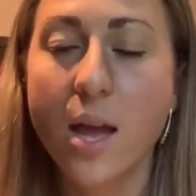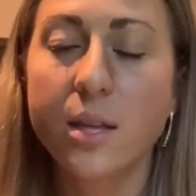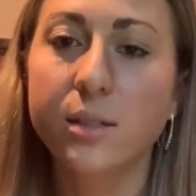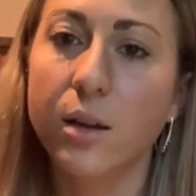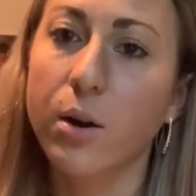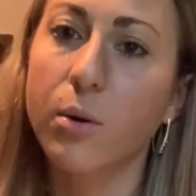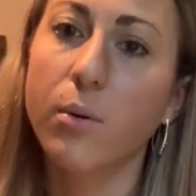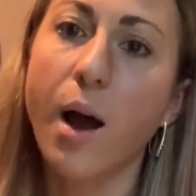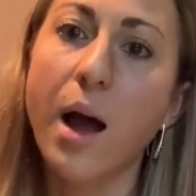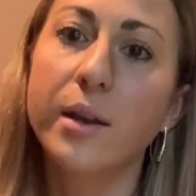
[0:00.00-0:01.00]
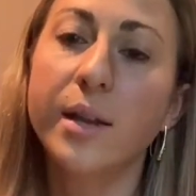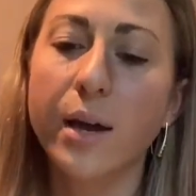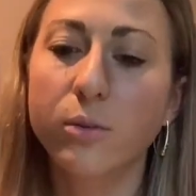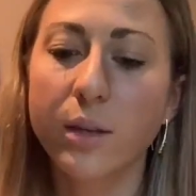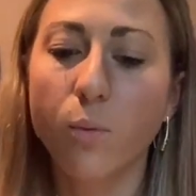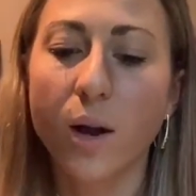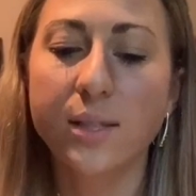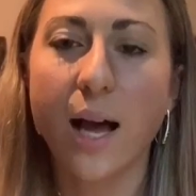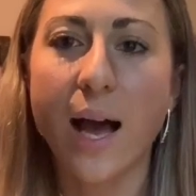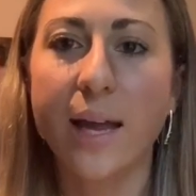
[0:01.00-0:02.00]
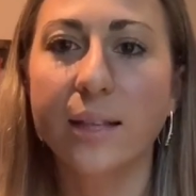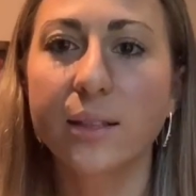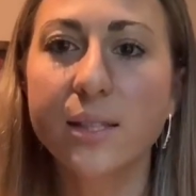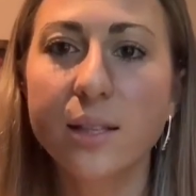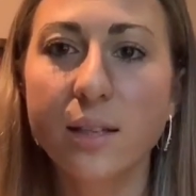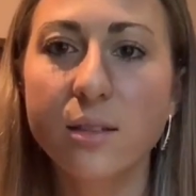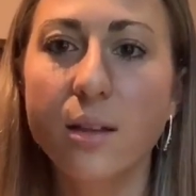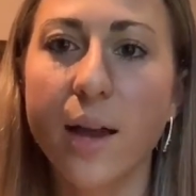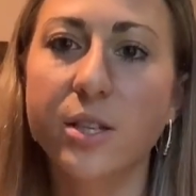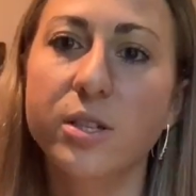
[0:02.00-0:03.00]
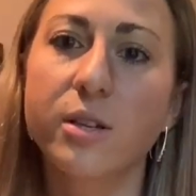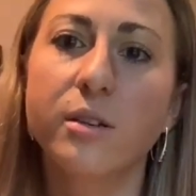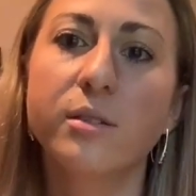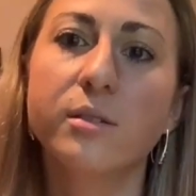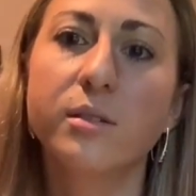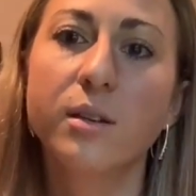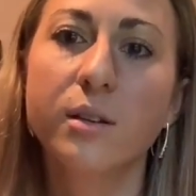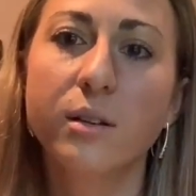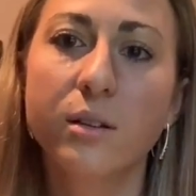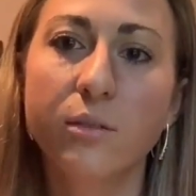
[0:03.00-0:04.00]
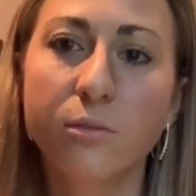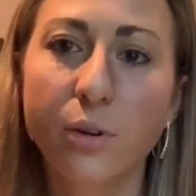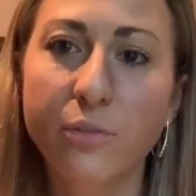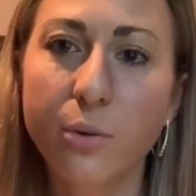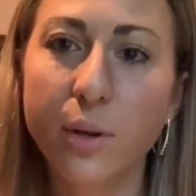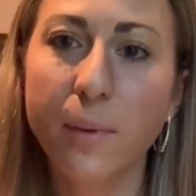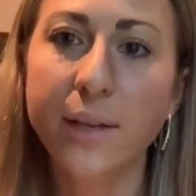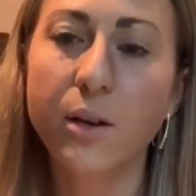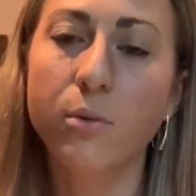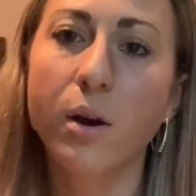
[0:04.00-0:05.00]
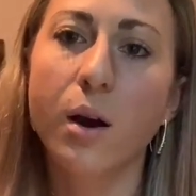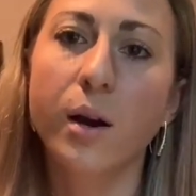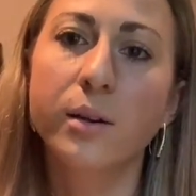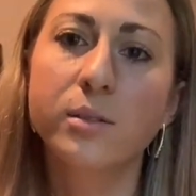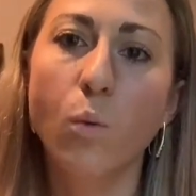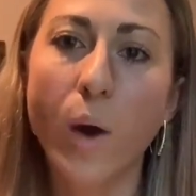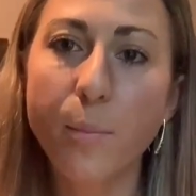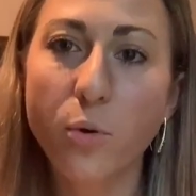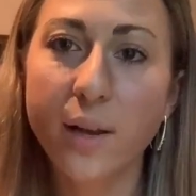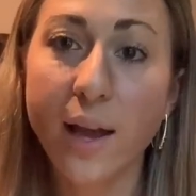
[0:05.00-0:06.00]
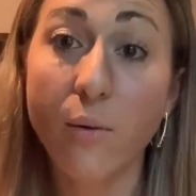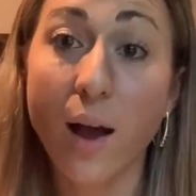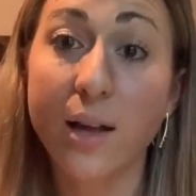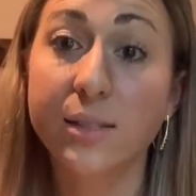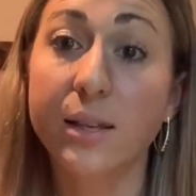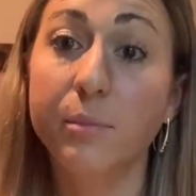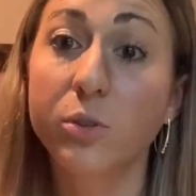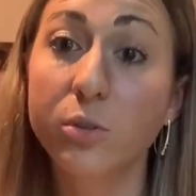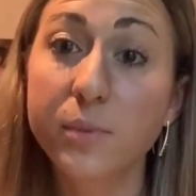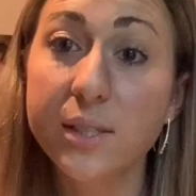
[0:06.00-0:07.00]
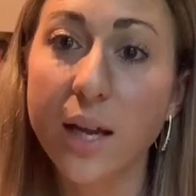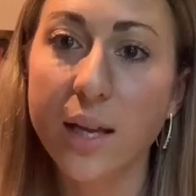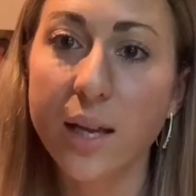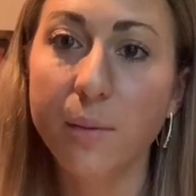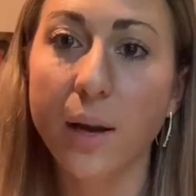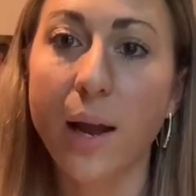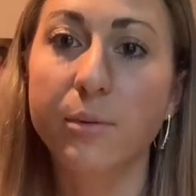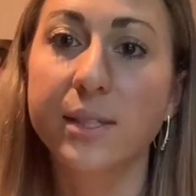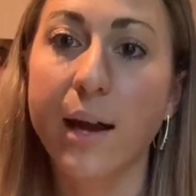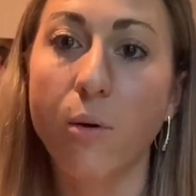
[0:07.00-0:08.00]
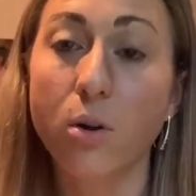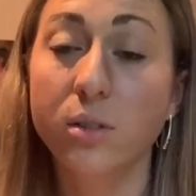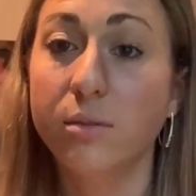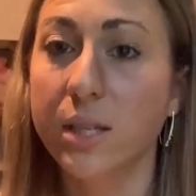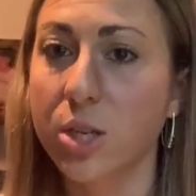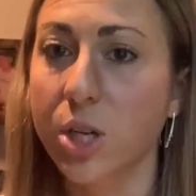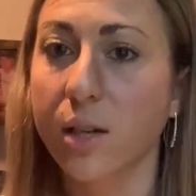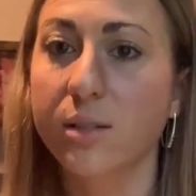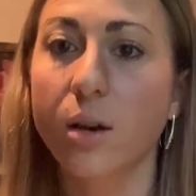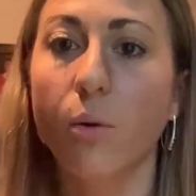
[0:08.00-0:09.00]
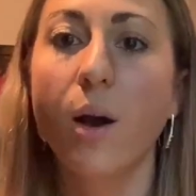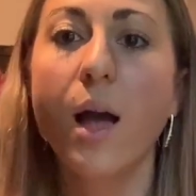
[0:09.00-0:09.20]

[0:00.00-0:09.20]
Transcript: So not only was I listening to lectures, reviewing my note cards, whiteboarding out concept, group studying, but I was now also teaching. So